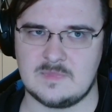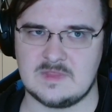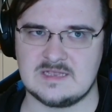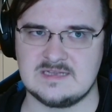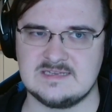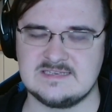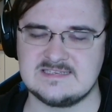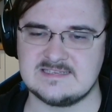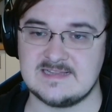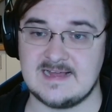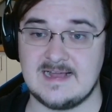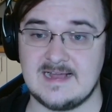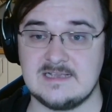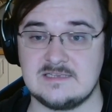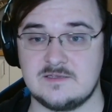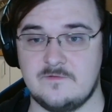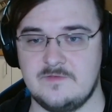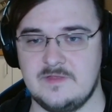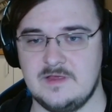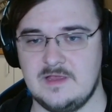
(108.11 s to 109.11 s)
slice
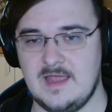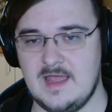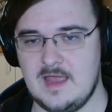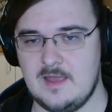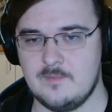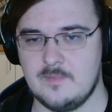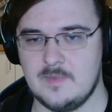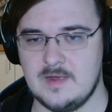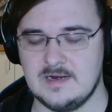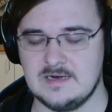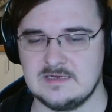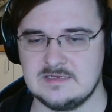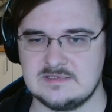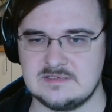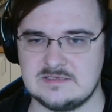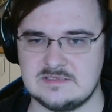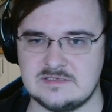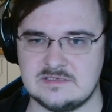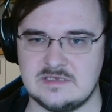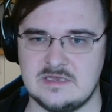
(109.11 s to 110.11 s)
of the game, and it's